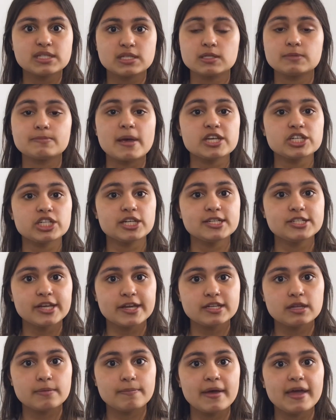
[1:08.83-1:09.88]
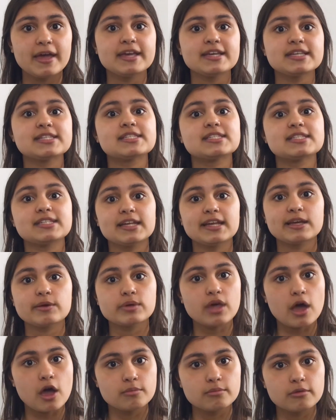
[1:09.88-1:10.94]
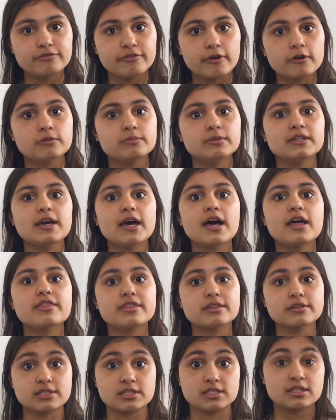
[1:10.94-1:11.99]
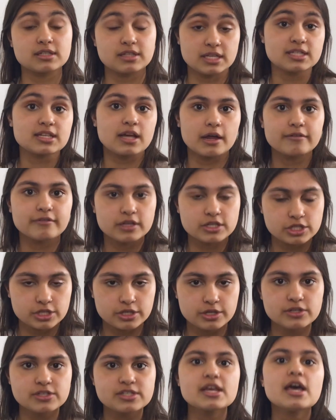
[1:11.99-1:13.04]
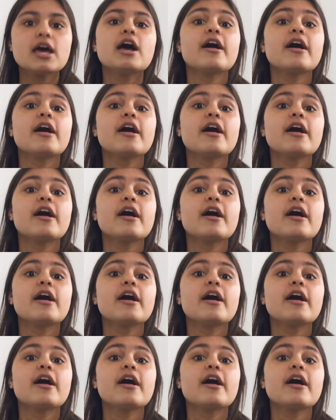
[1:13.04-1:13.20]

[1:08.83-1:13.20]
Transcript: especially gender-based, dealing with homophobia, these kind of issues.